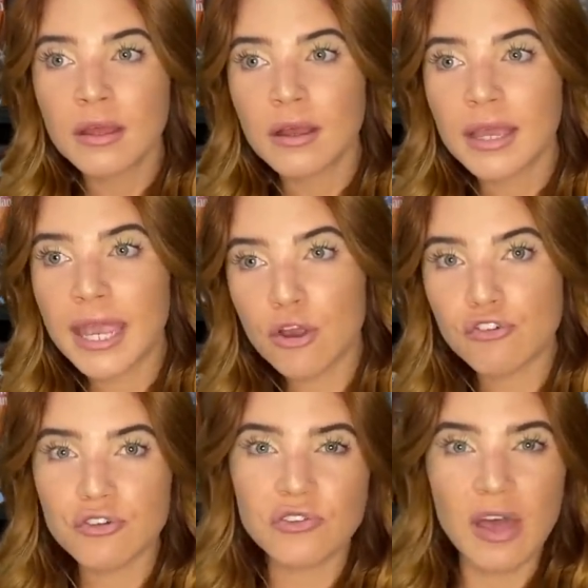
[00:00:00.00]

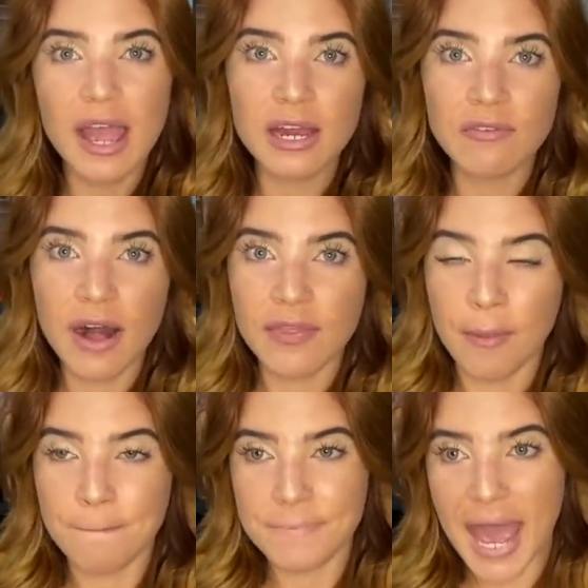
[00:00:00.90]
characters kind of on the
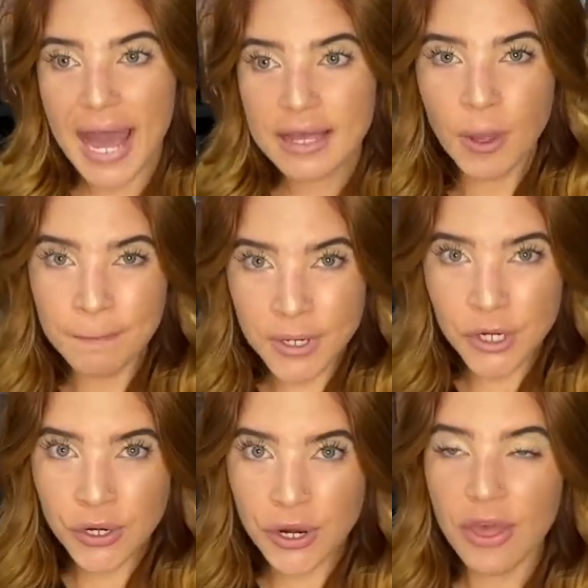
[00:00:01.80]
back
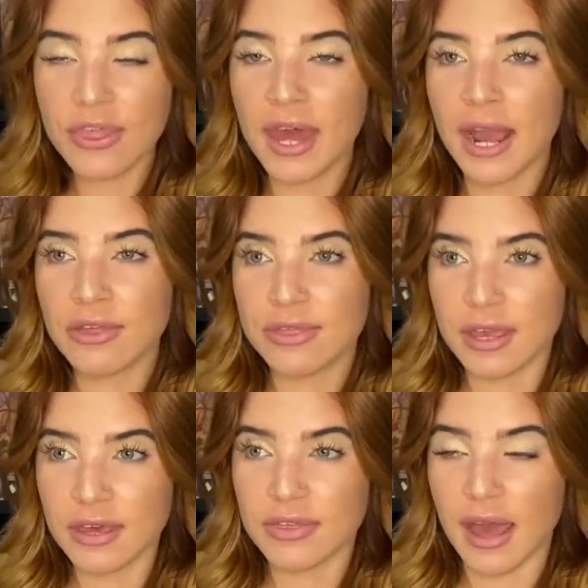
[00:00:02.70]
burner, then I
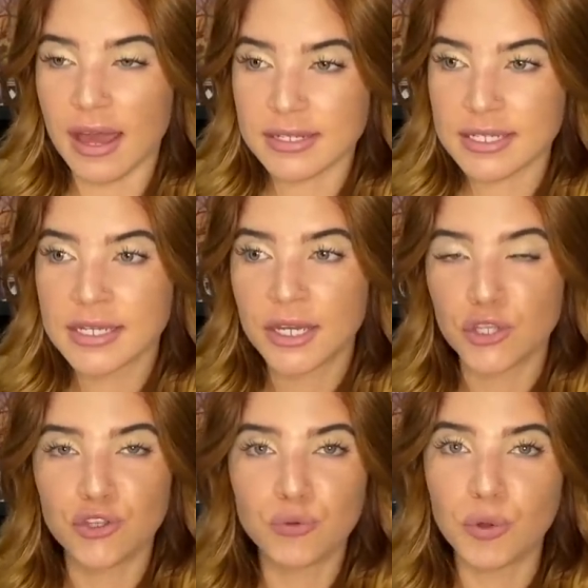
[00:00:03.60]
think that
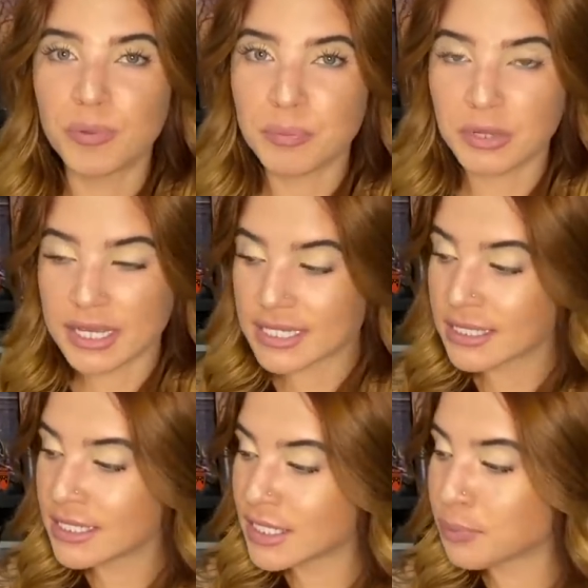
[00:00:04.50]
you will be
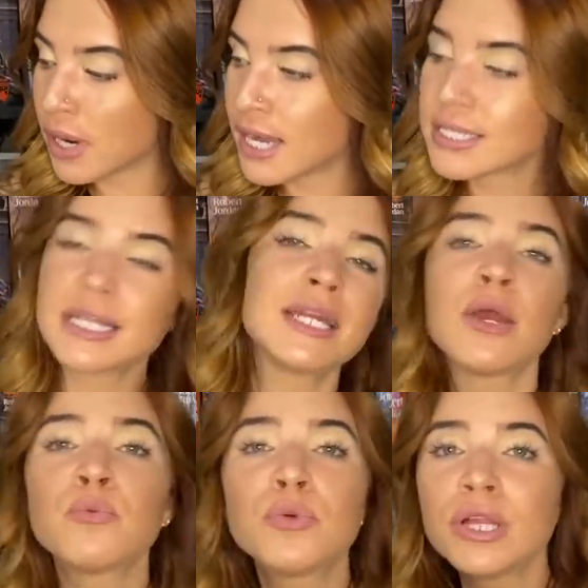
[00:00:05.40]
pleasantly surprised. And I
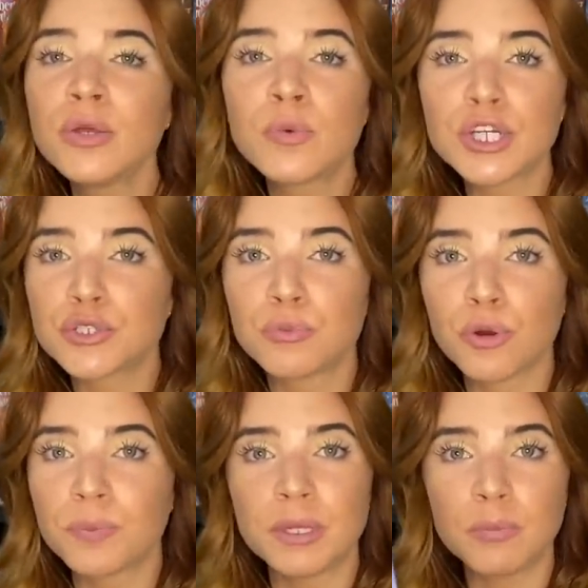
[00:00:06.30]
really wish
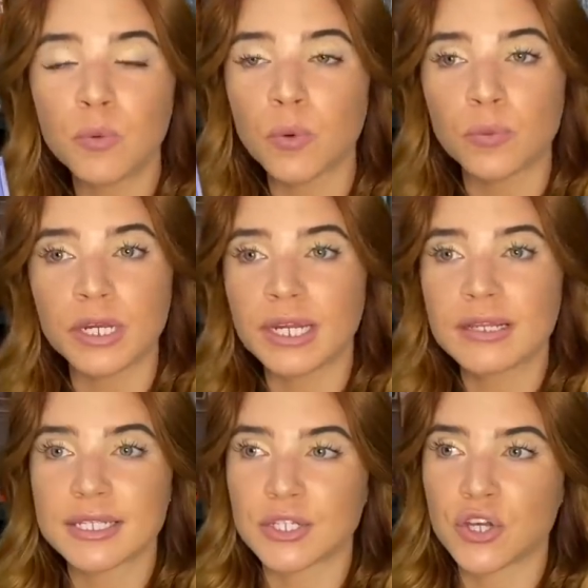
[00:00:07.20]
more people were reading
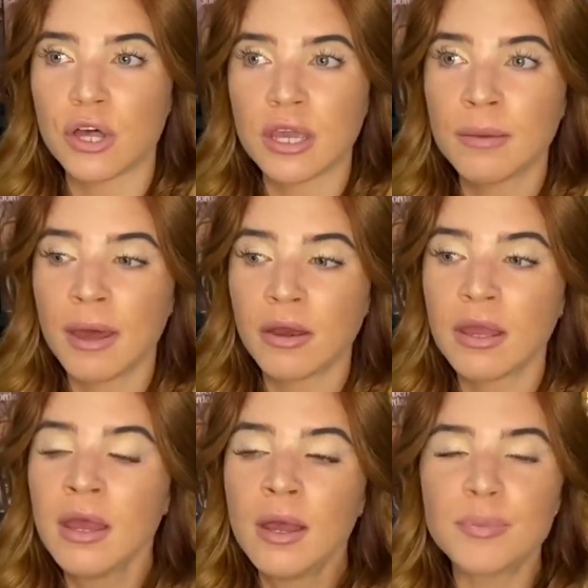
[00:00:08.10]
this and talking about it
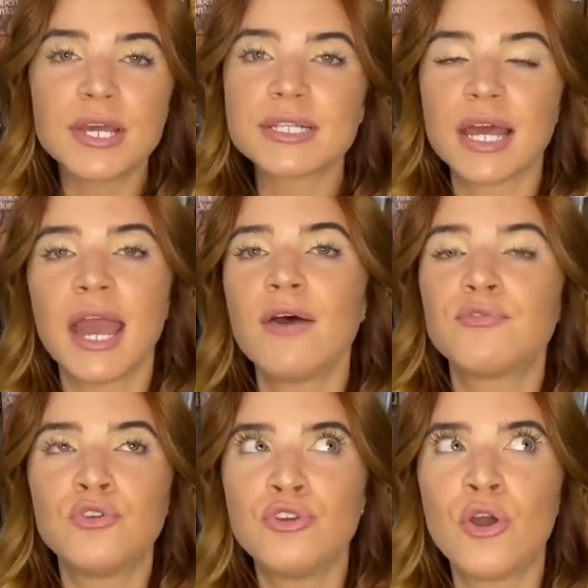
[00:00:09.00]
because I have
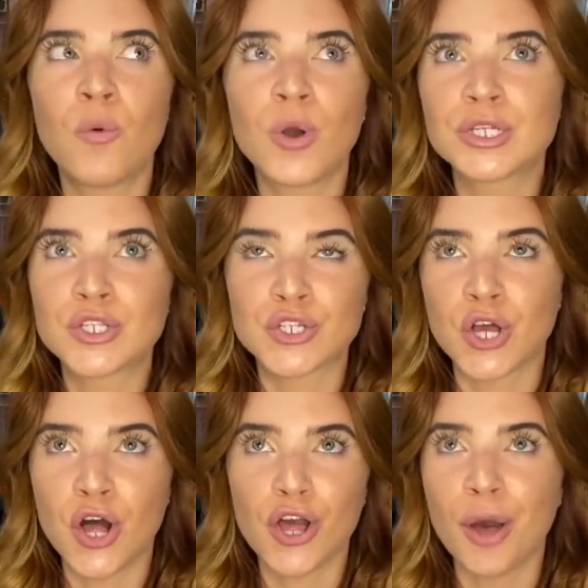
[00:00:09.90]
no one to
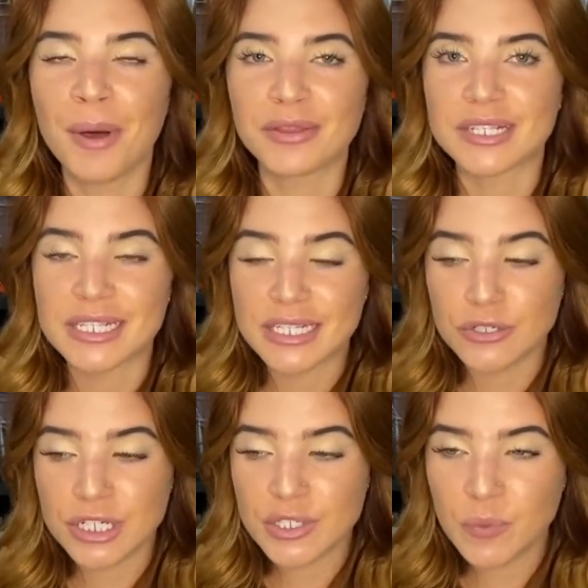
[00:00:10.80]
talk about this
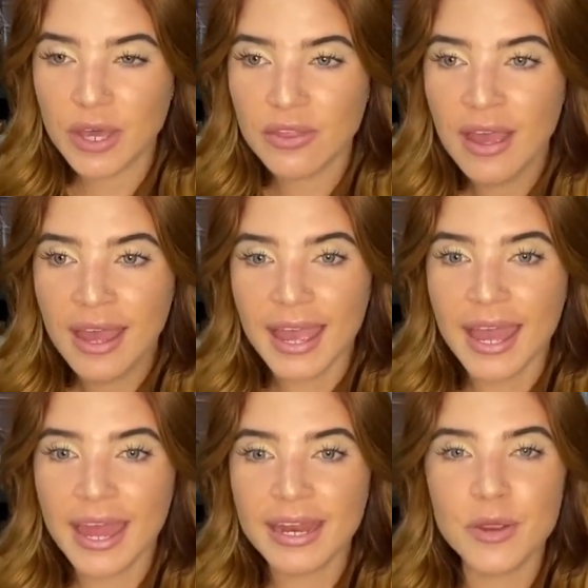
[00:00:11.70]
series with
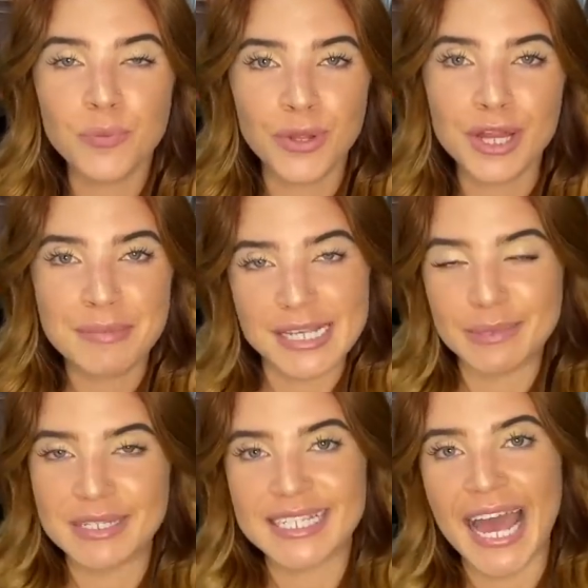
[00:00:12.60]
and it really makes
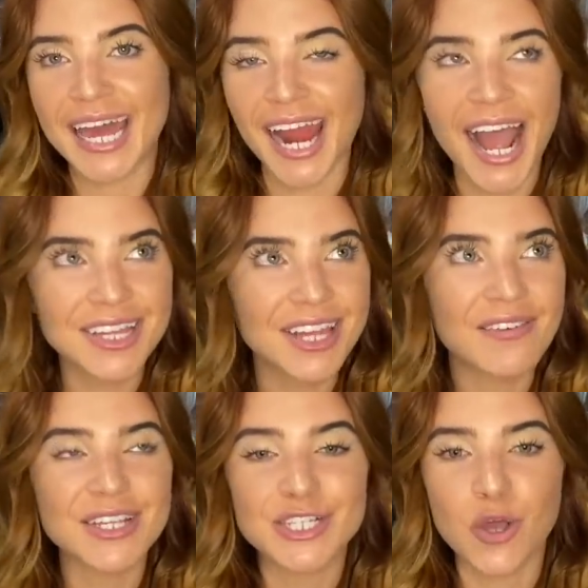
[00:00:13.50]
me sad. I
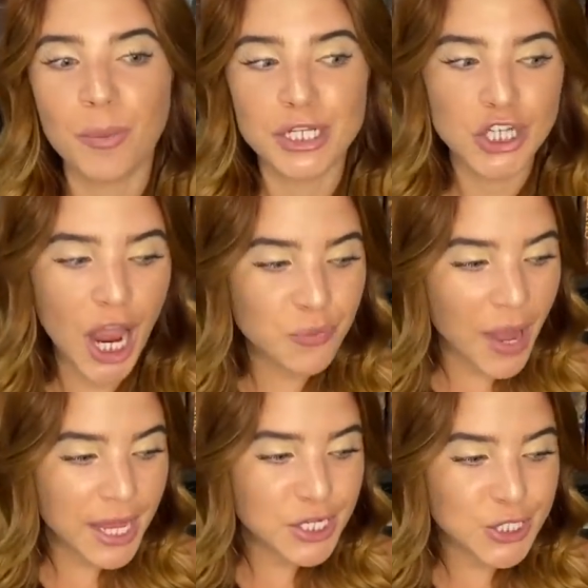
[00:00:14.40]
love it so much. I
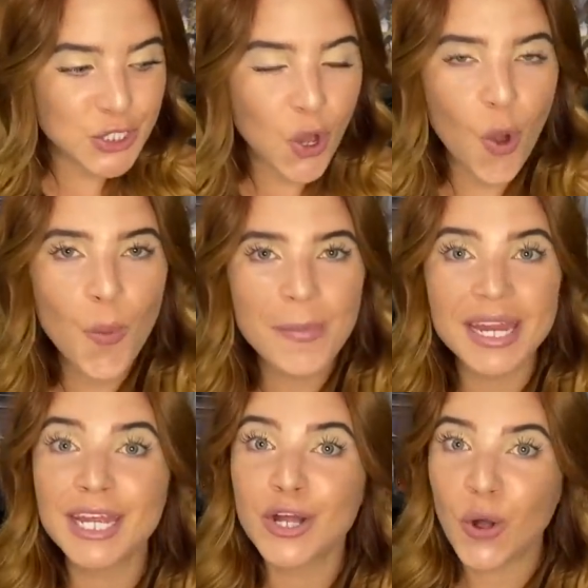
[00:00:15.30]
read so
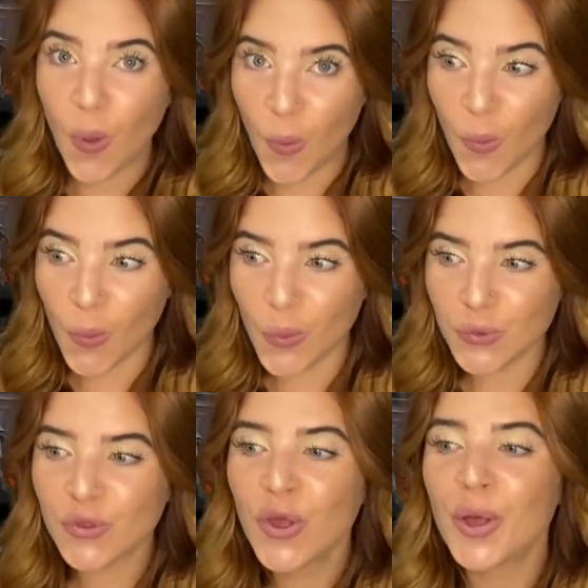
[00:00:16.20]
many
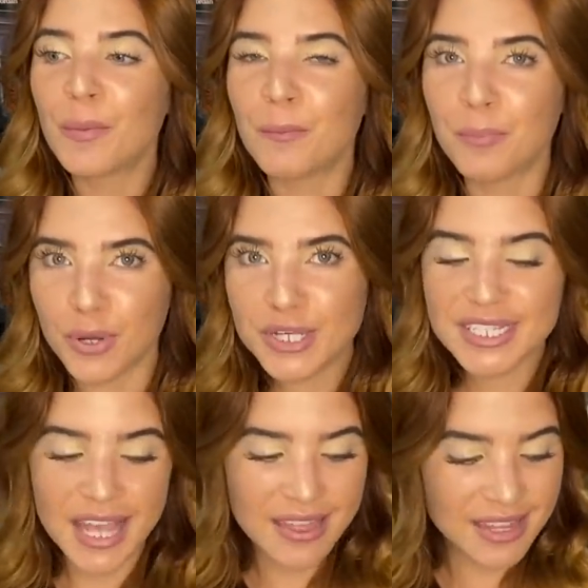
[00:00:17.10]
cold books
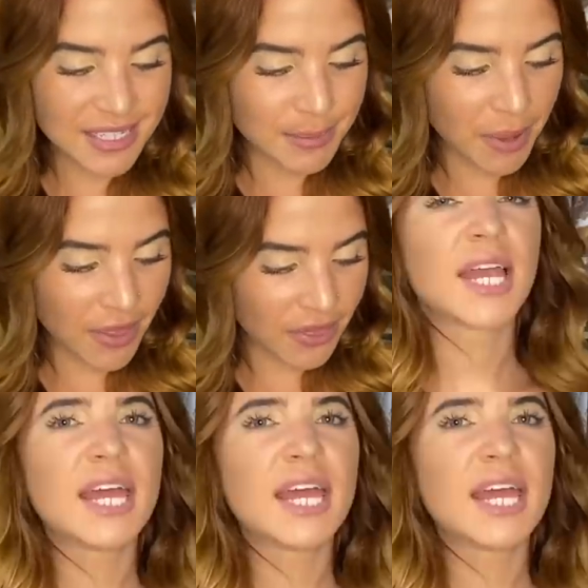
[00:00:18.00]
this month.